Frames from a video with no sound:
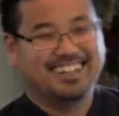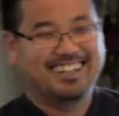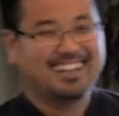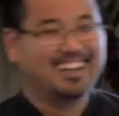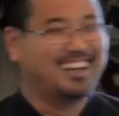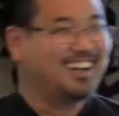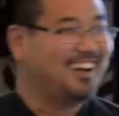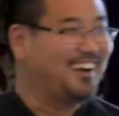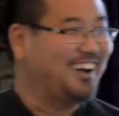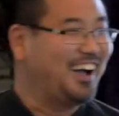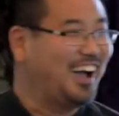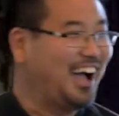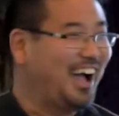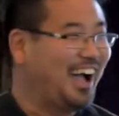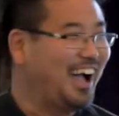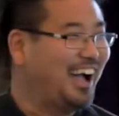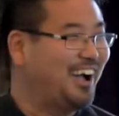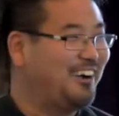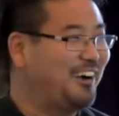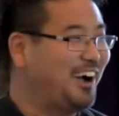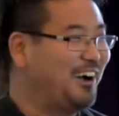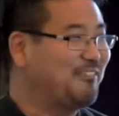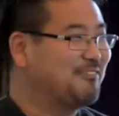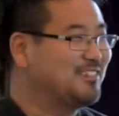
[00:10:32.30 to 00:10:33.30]

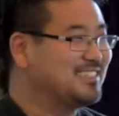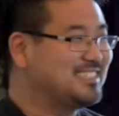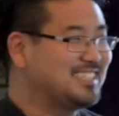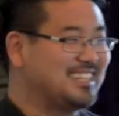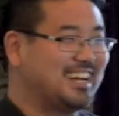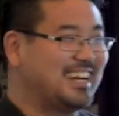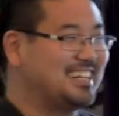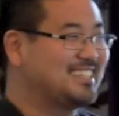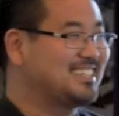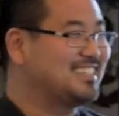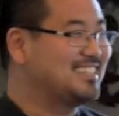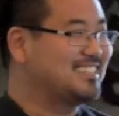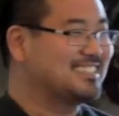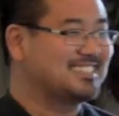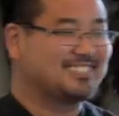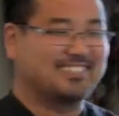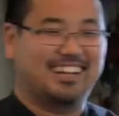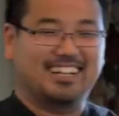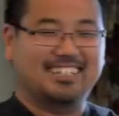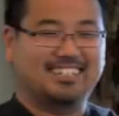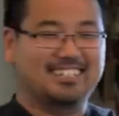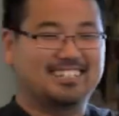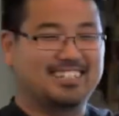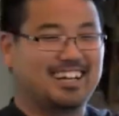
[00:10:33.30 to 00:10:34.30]
I wasn't idealist, so
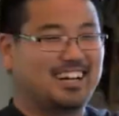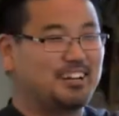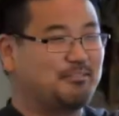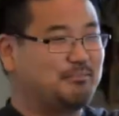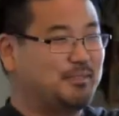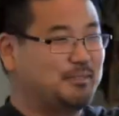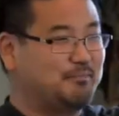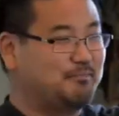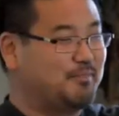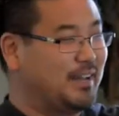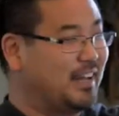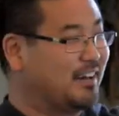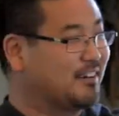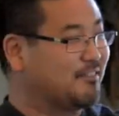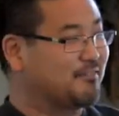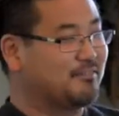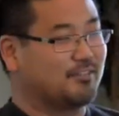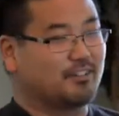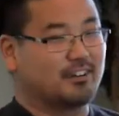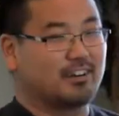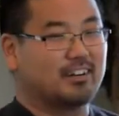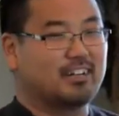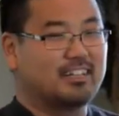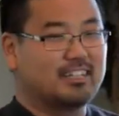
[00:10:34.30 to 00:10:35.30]
I just thought it'd be better
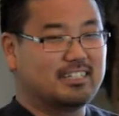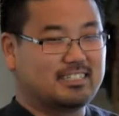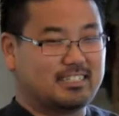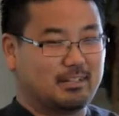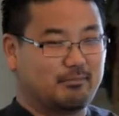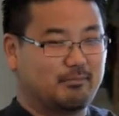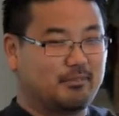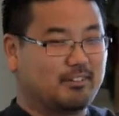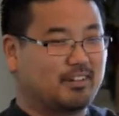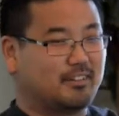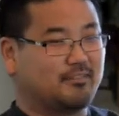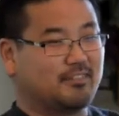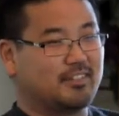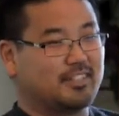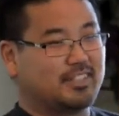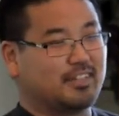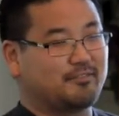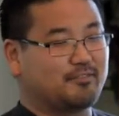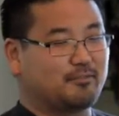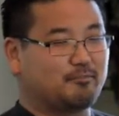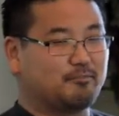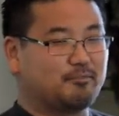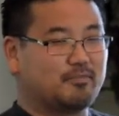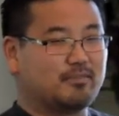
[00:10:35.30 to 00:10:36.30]
for someone of a
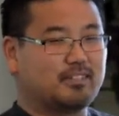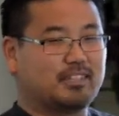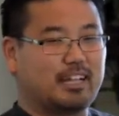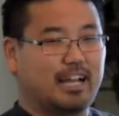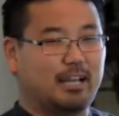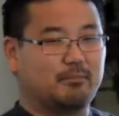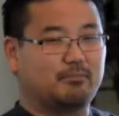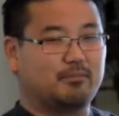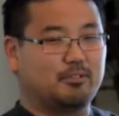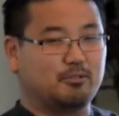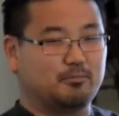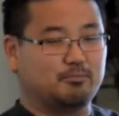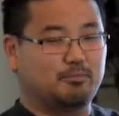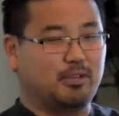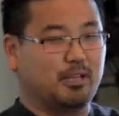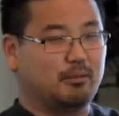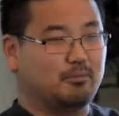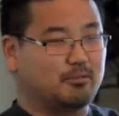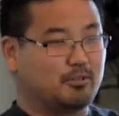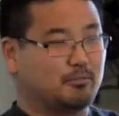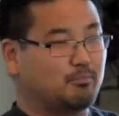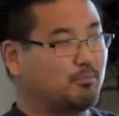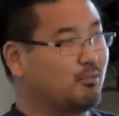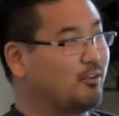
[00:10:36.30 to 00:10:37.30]
different type to be
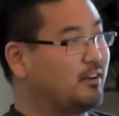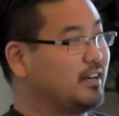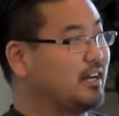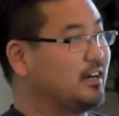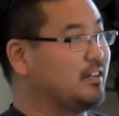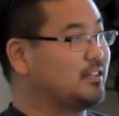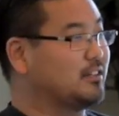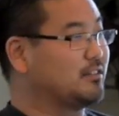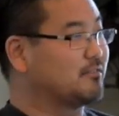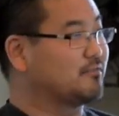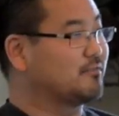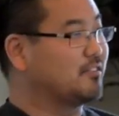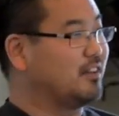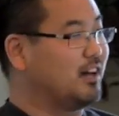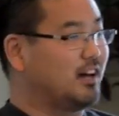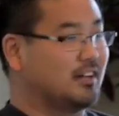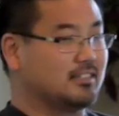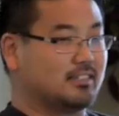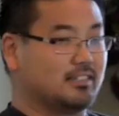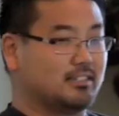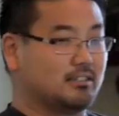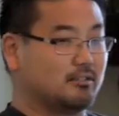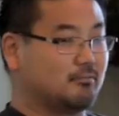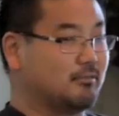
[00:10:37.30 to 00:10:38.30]
able to point out your
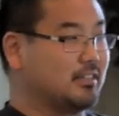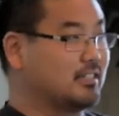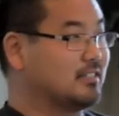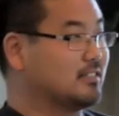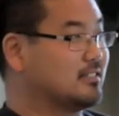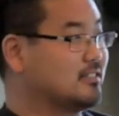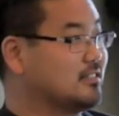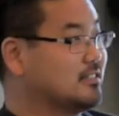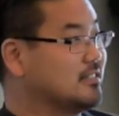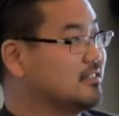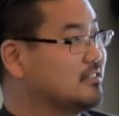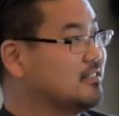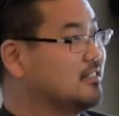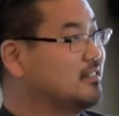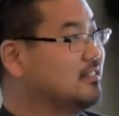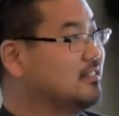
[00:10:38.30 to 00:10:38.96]
flaws and your weaknesses.